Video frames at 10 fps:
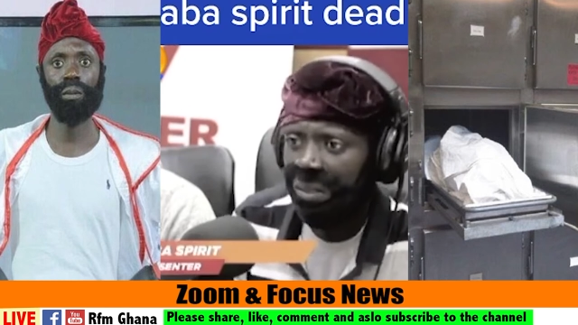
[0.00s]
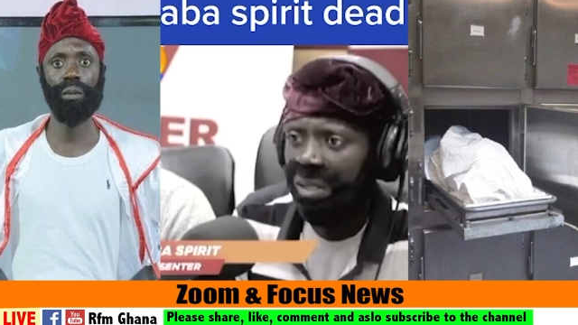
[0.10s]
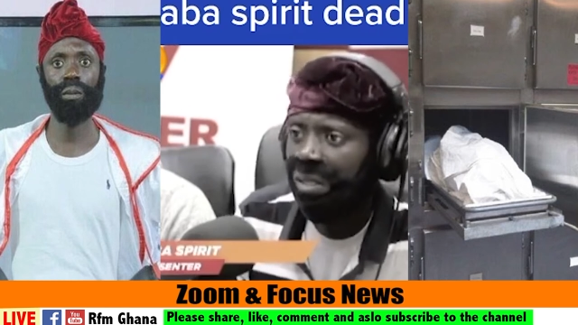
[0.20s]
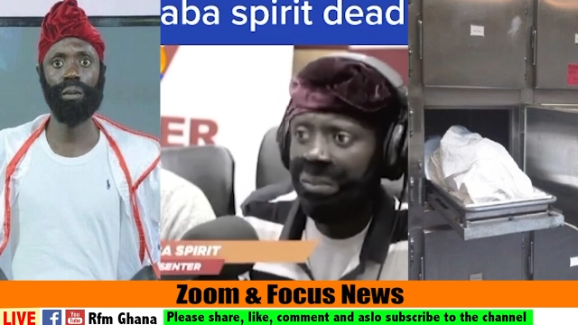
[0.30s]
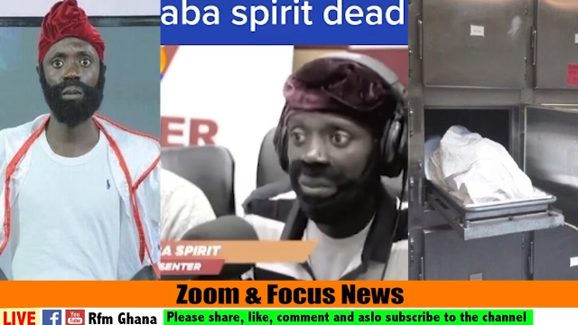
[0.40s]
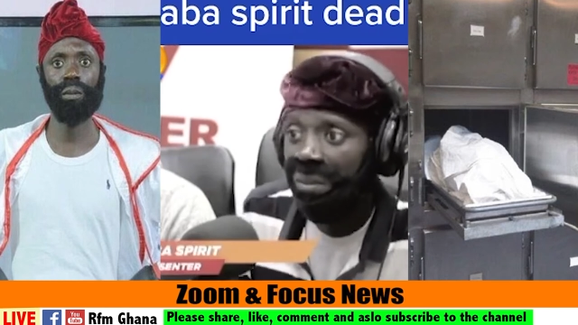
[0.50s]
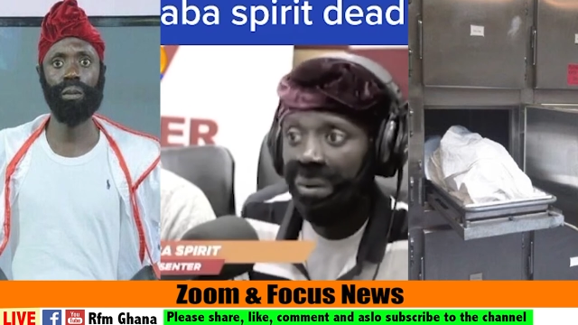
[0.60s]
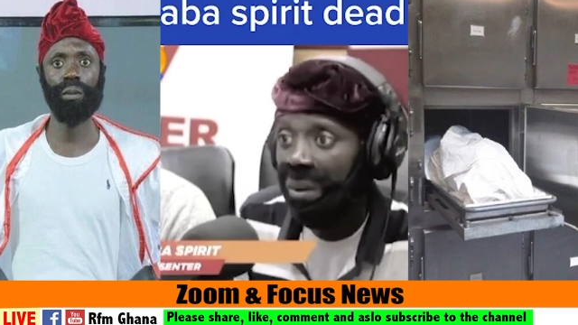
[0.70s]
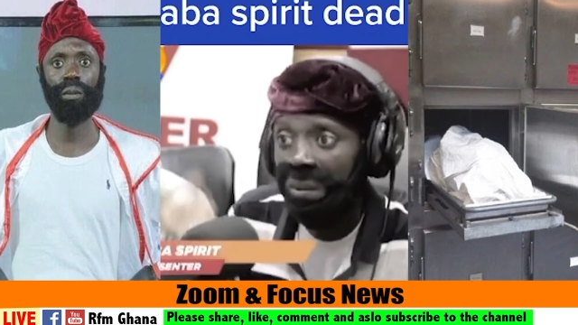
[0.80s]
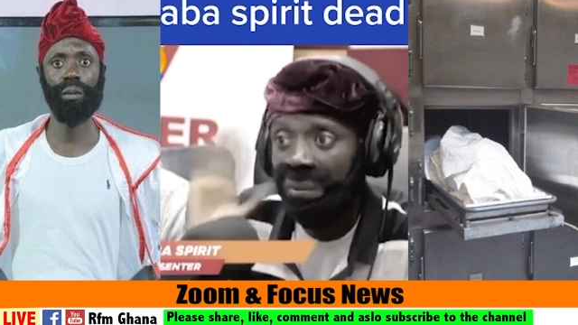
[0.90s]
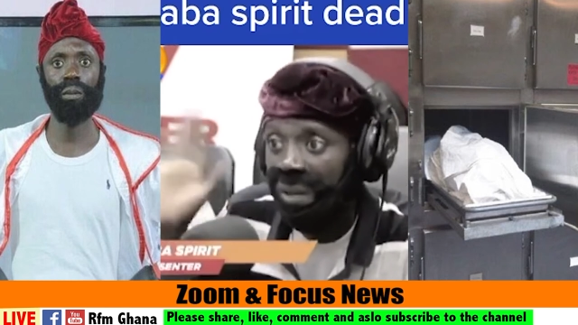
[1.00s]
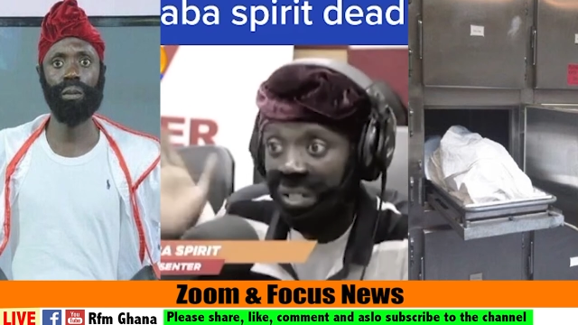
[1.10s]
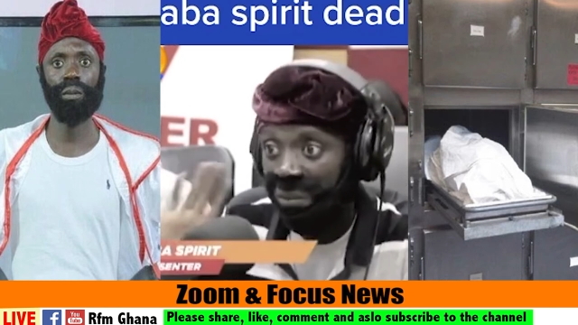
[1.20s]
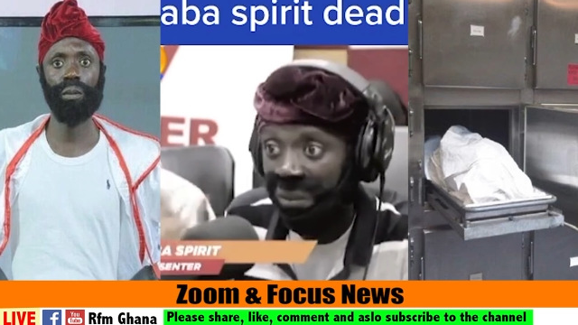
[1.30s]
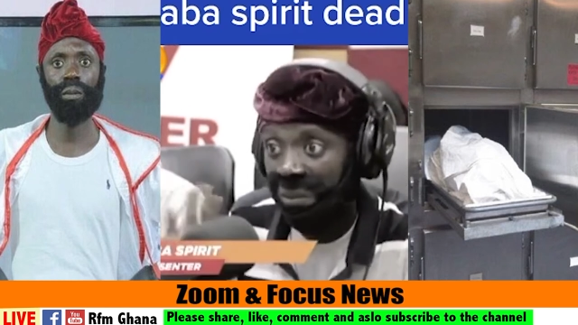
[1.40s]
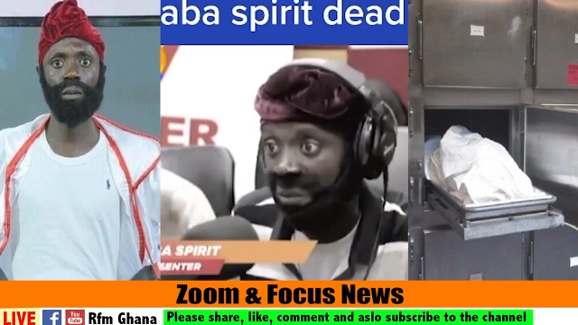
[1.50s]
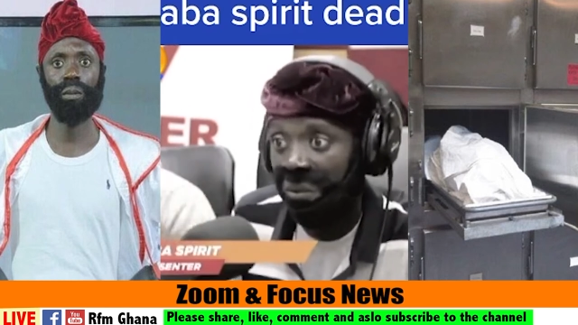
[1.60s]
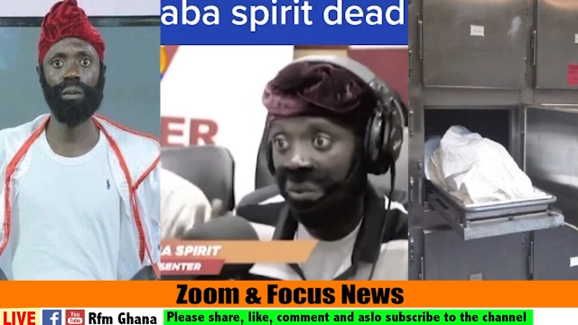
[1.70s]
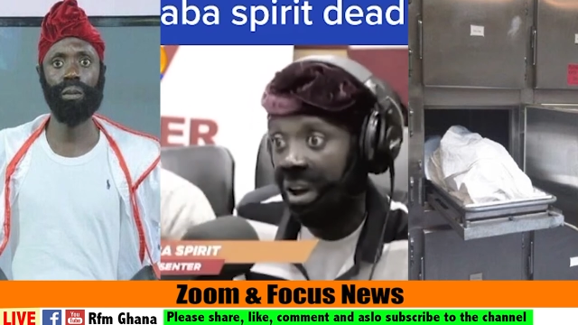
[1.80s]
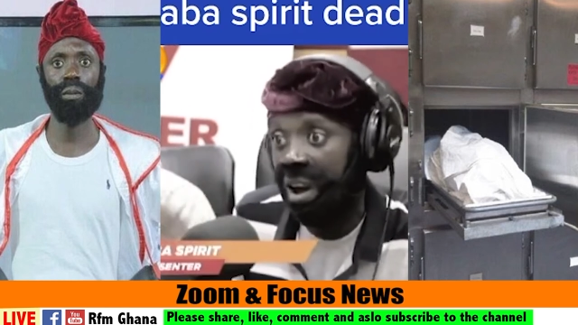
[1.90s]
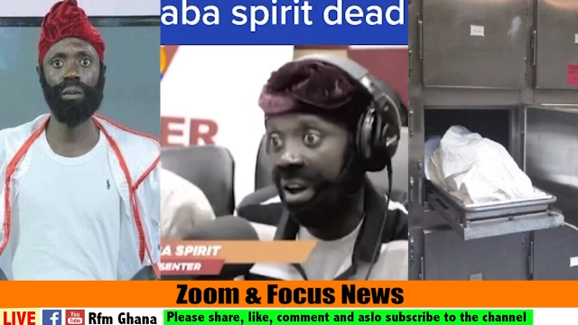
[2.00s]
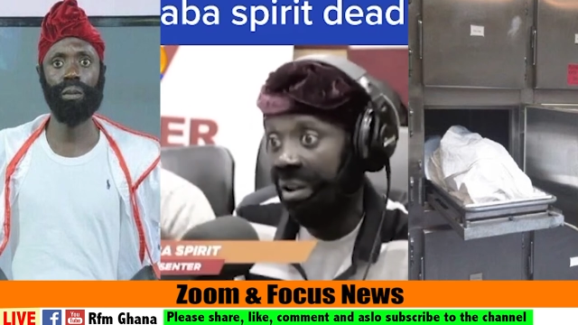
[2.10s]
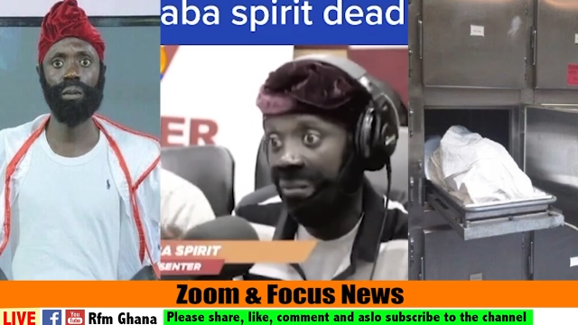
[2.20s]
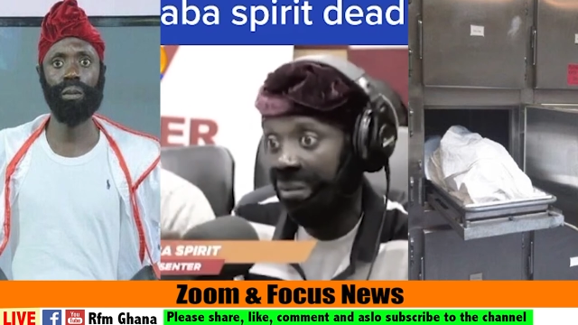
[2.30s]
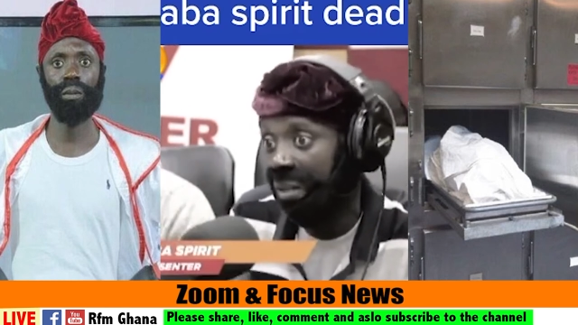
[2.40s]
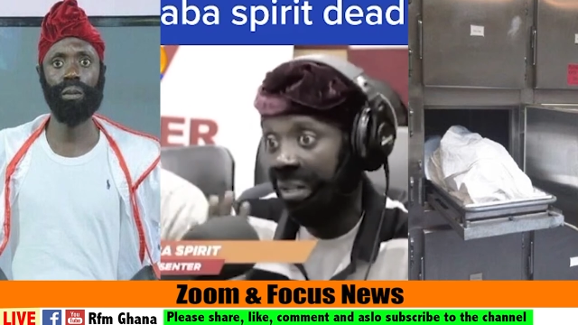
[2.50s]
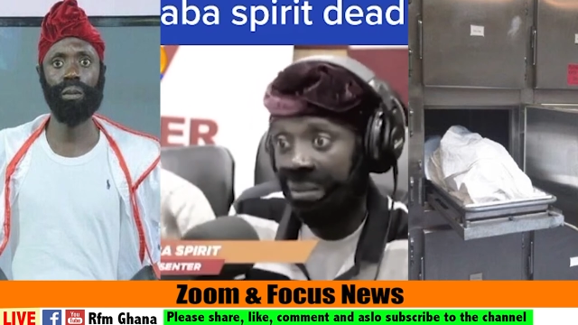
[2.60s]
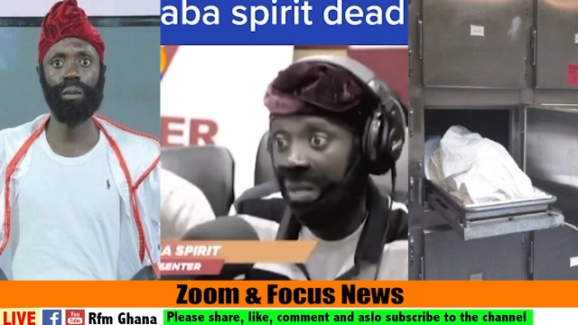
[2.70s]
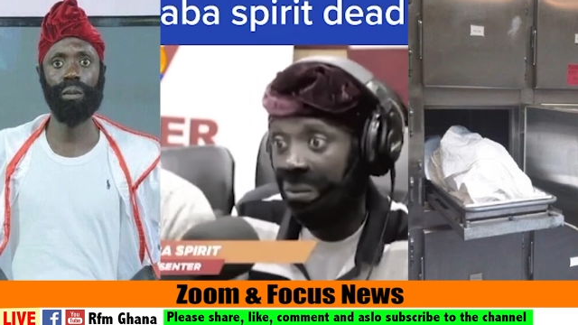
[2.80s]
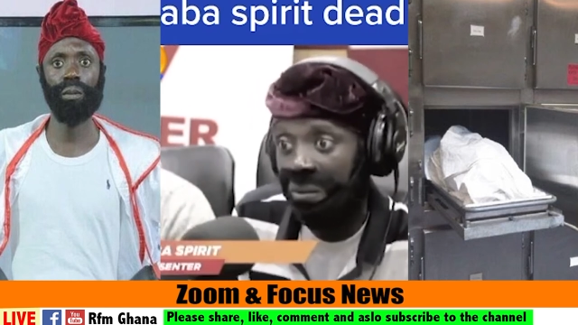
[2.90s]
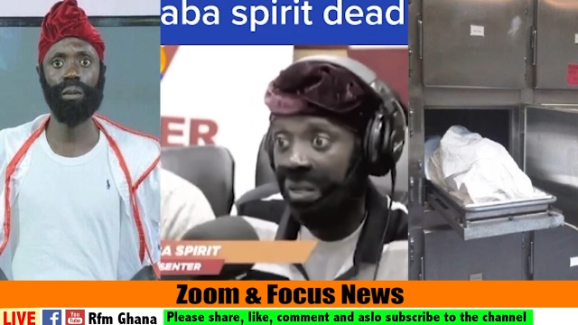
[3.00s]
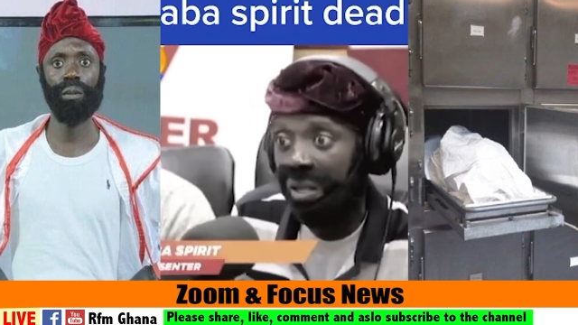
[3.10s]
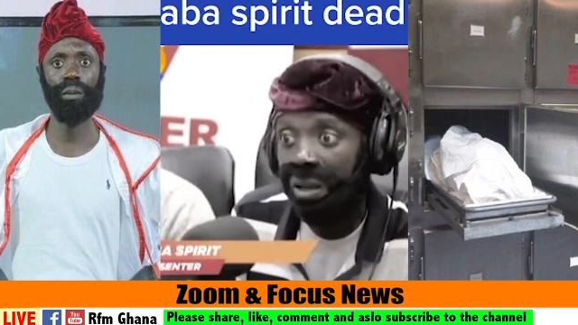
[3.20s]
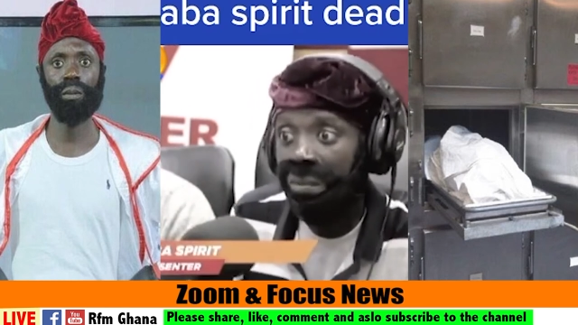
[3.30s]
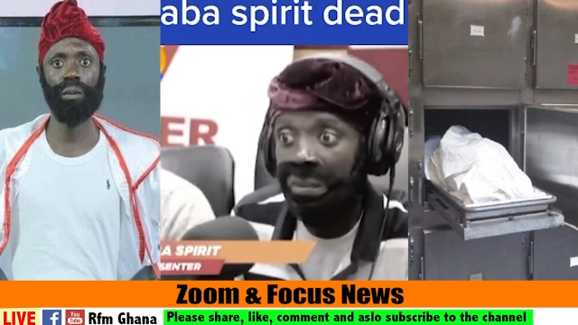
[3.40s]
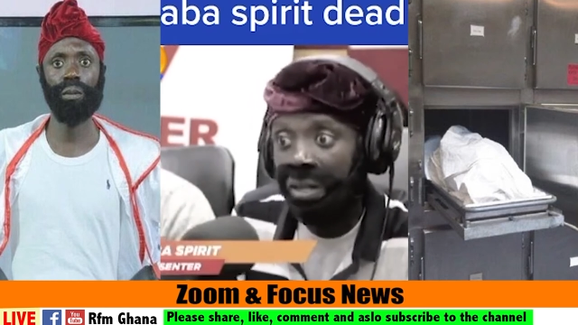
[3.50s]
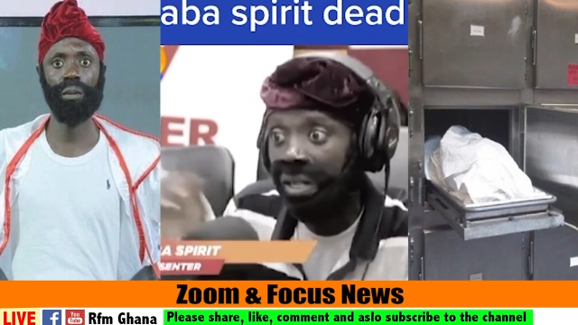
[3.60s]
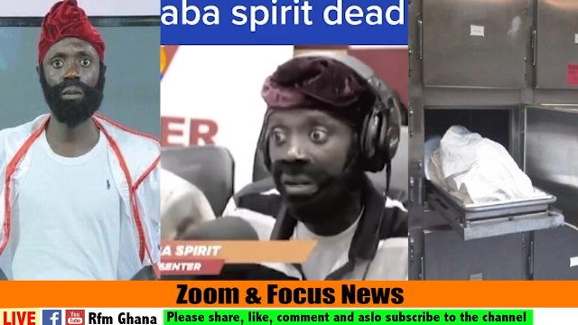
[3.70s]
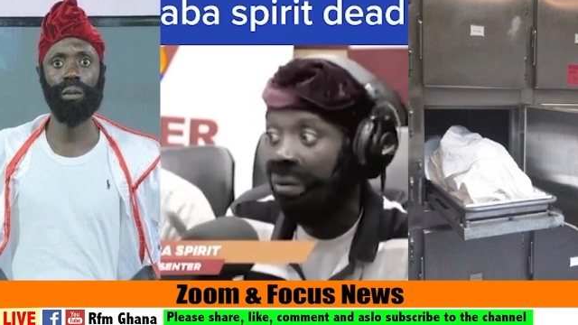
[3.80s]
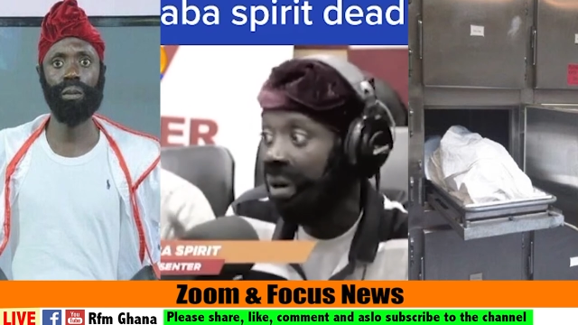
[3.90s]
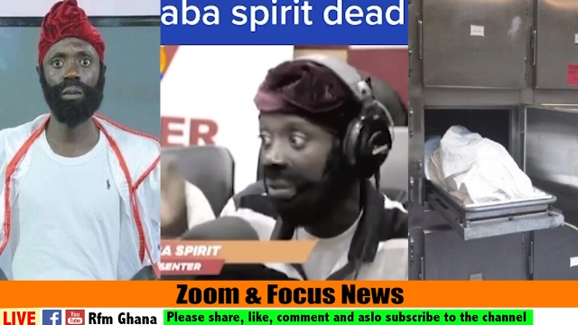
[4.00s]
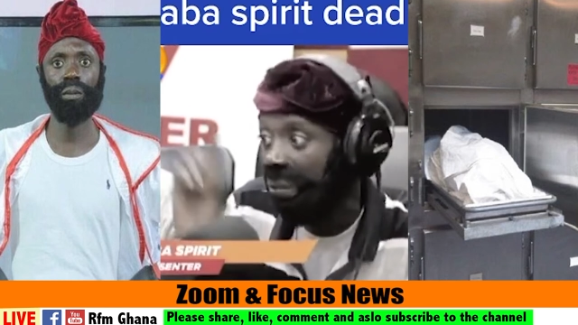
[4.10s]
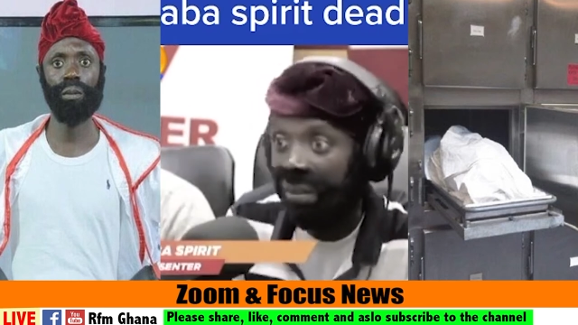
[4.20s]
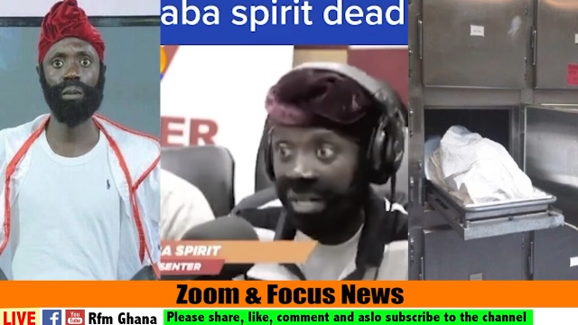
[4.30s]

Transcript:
Speaker 1: When he said me, Baba, me pass Piti Kokora, free time your woman, Pande, what you